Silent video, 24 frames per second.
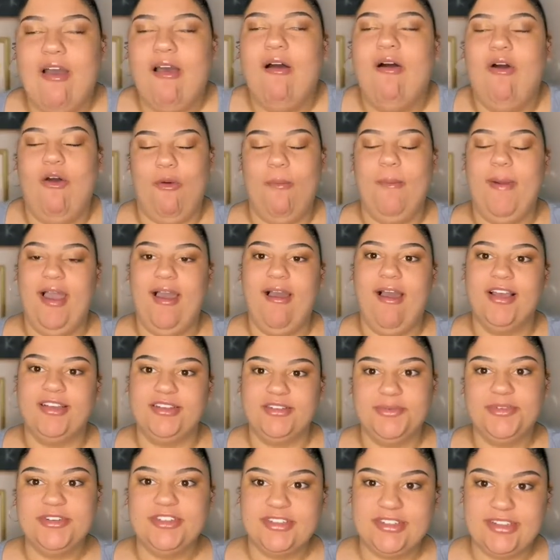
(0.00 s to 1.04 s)
Oh my gosh,
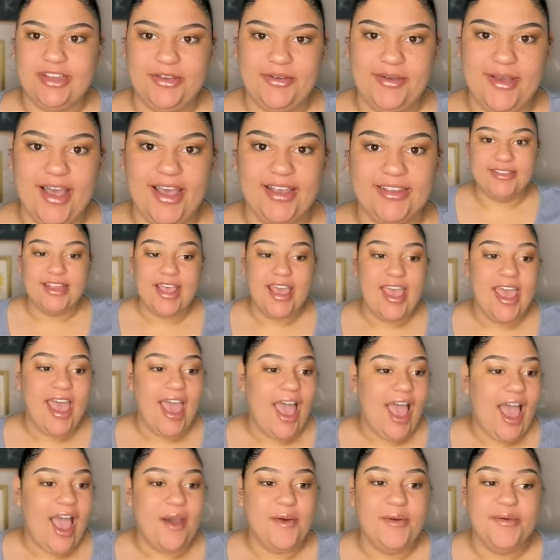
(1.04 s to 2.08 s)
let me just tell you guys.
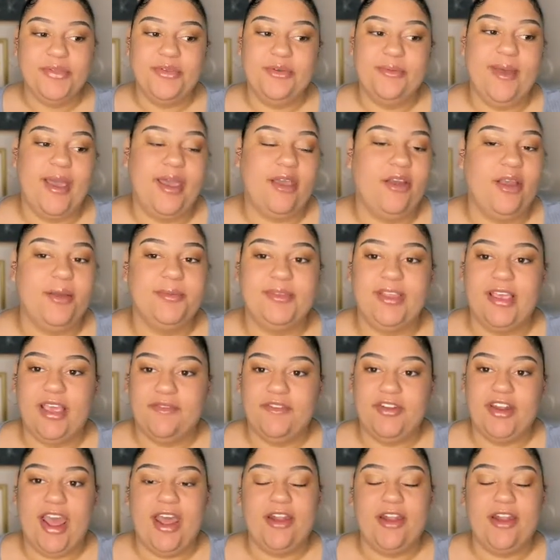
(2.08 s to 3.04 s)
I went through back grapes like every day.